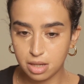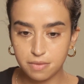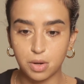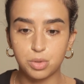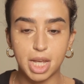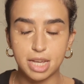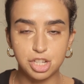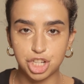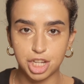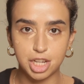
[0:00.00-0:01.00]

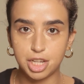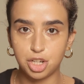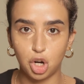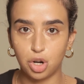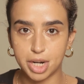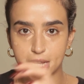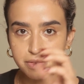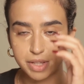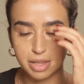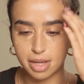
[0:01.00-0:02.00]
foundation or
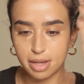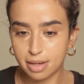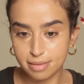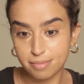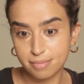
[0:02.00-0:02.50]
even like